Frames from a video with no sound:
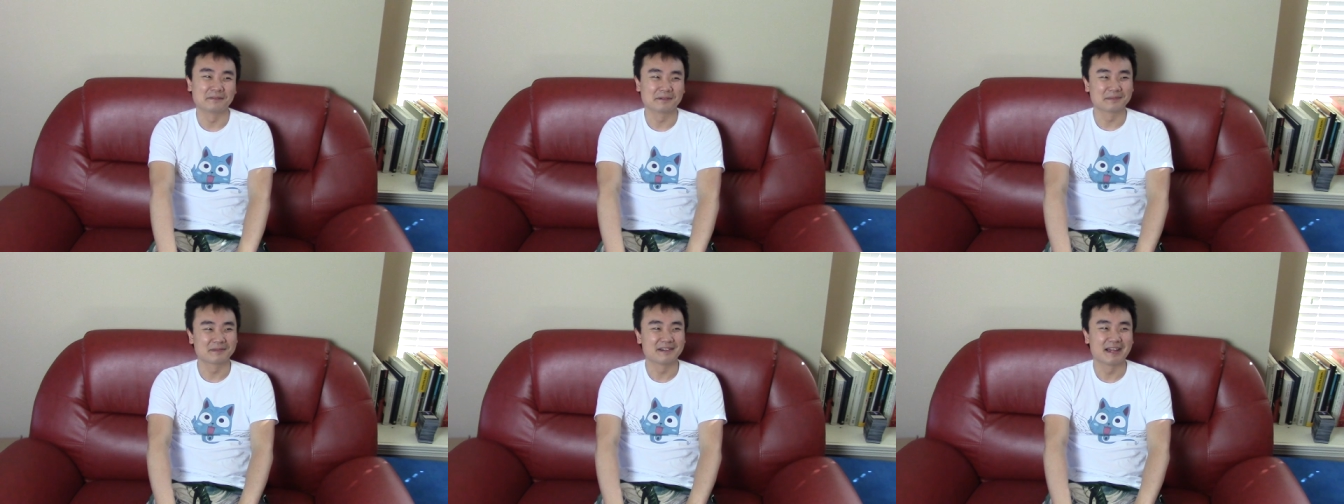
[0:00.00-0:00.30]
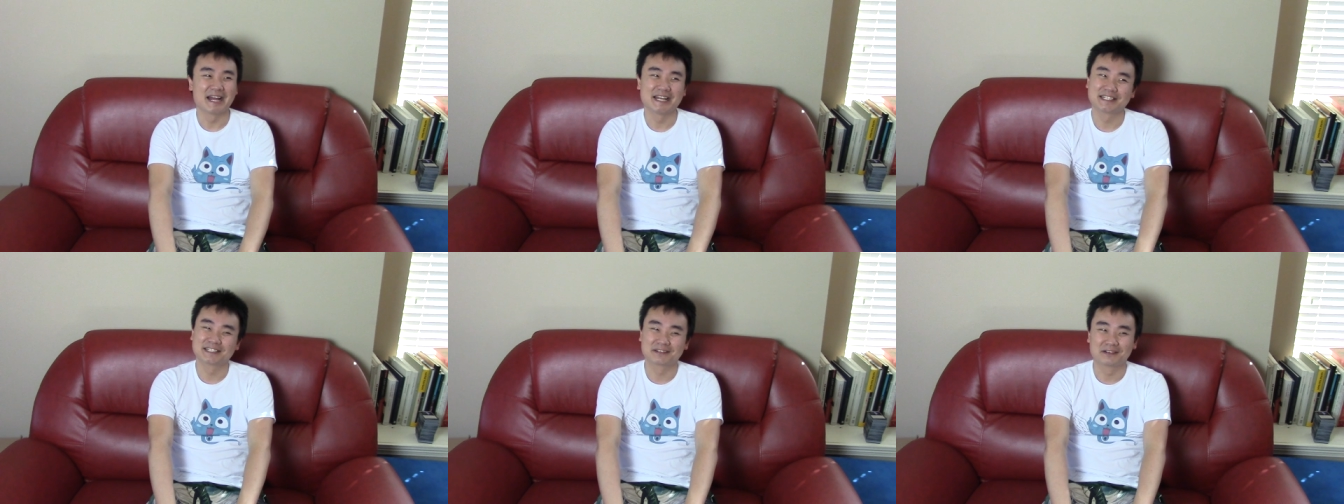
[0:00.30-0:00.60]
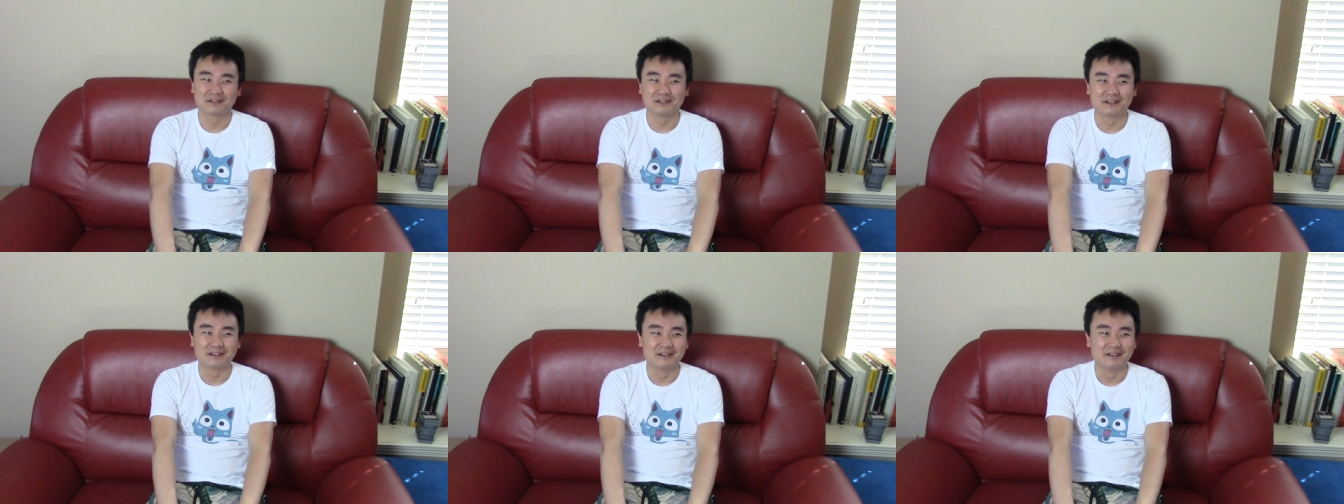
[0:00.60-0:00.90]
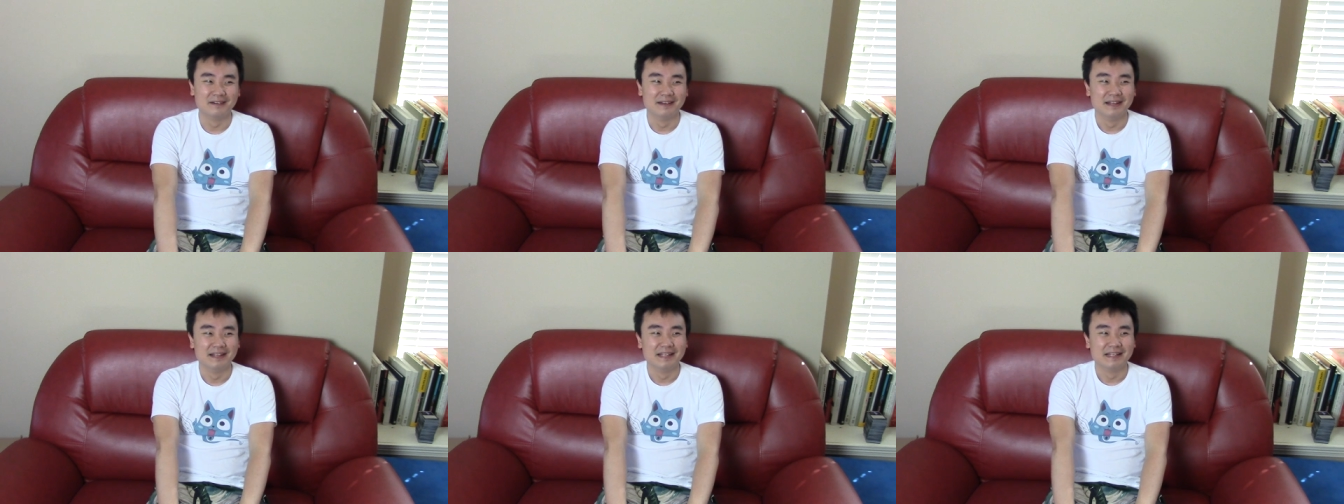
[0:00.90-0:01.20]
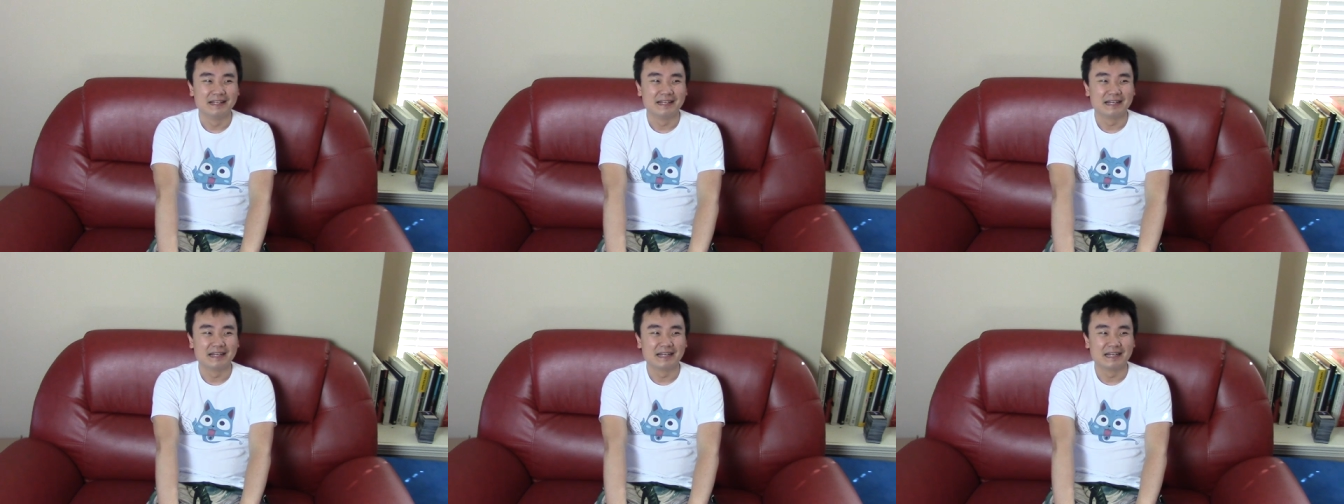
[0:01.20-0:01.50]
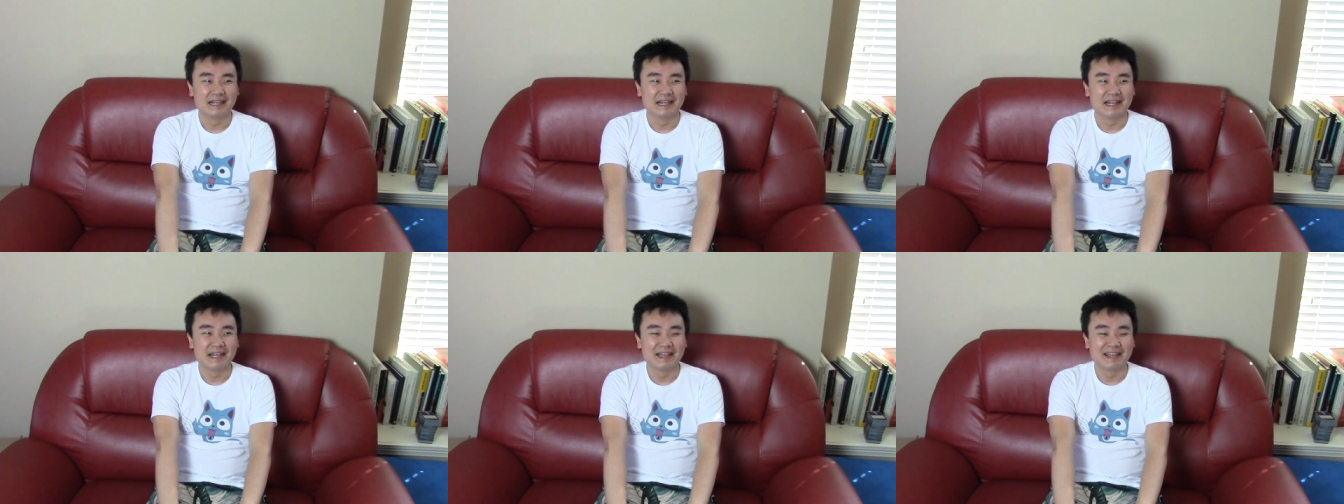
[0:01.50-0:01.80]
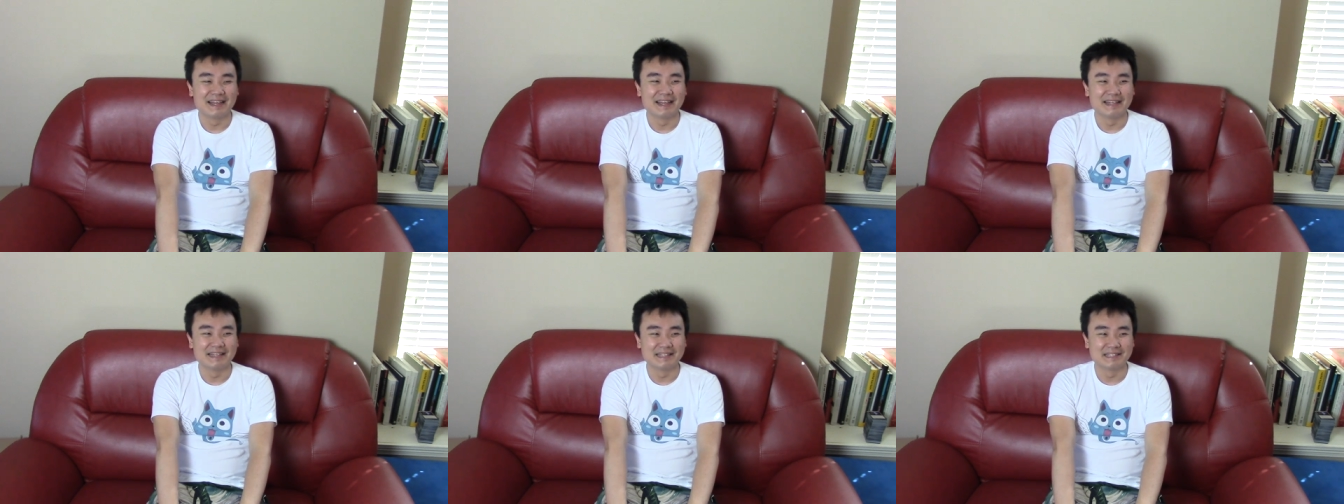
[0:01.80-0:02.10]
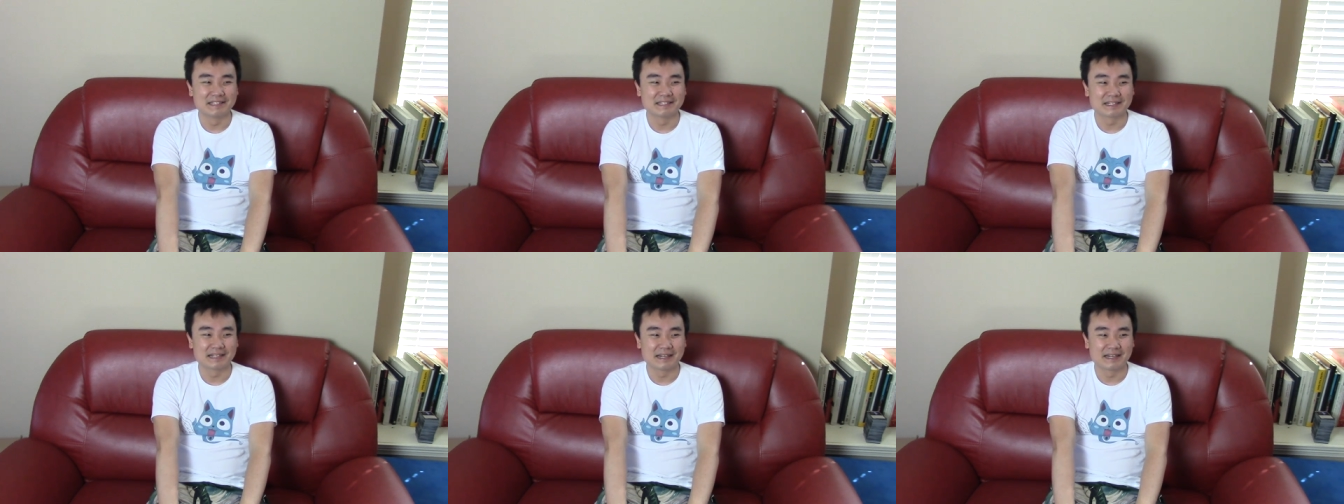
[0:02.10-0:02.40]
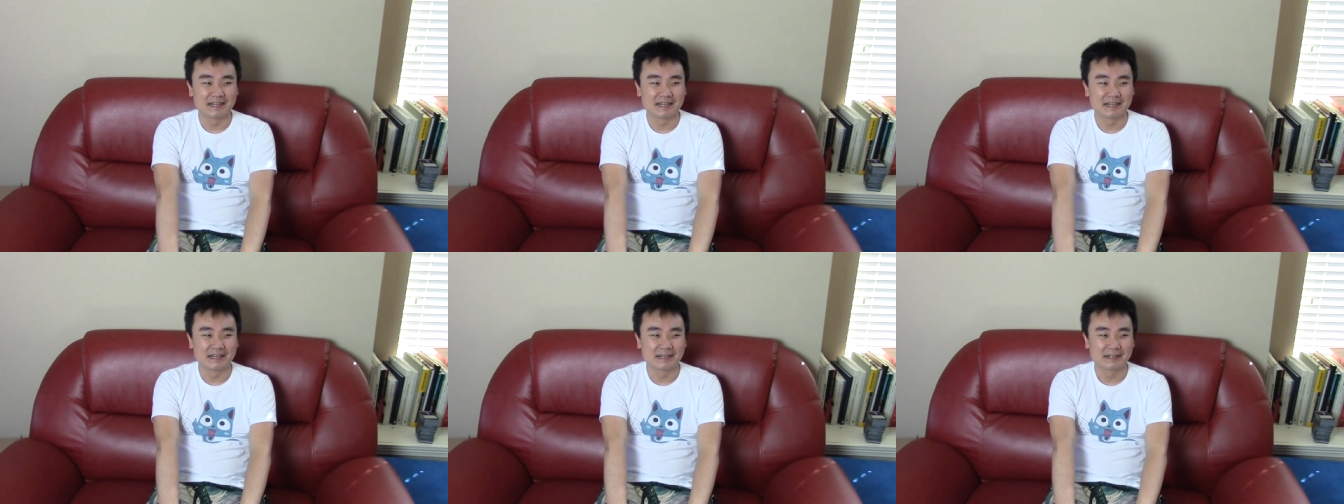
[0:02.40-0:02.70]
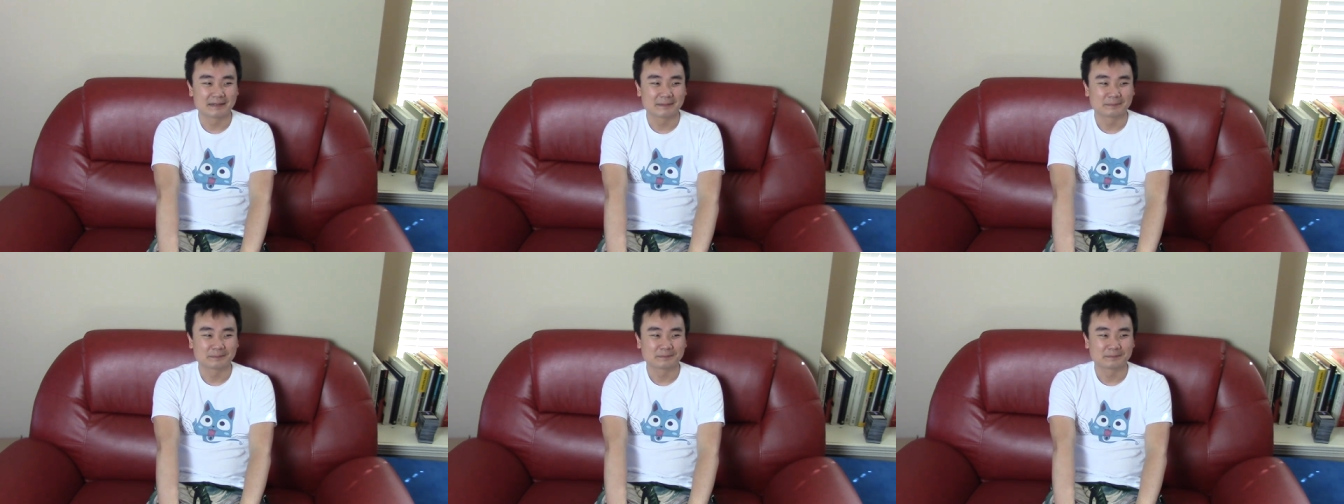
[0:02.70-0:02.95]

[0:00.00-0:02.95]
from grad school." It is. Uh,